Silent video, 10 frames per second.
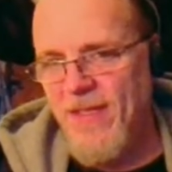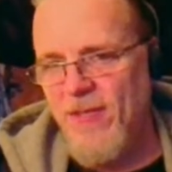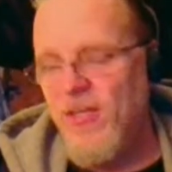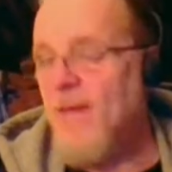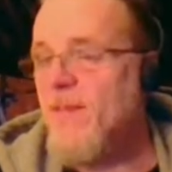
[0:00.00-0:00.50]

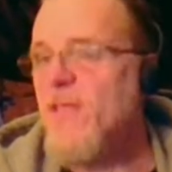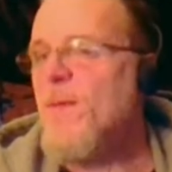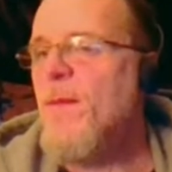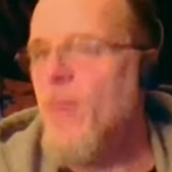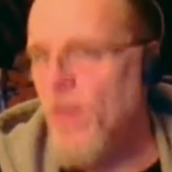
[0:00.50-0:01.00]
James has
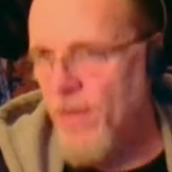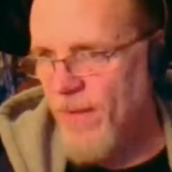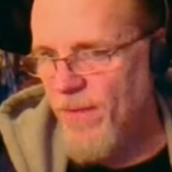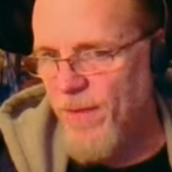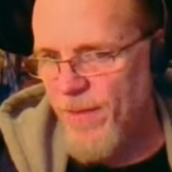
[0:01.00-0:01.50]
been broken
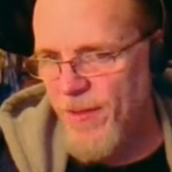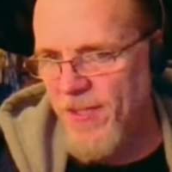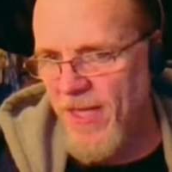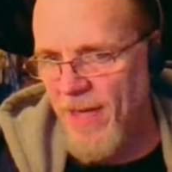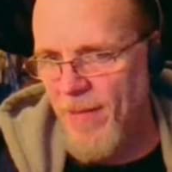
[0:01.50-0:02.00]
for the first
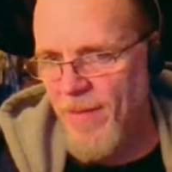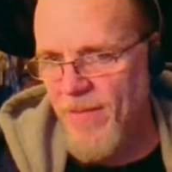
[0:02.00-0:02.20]
time.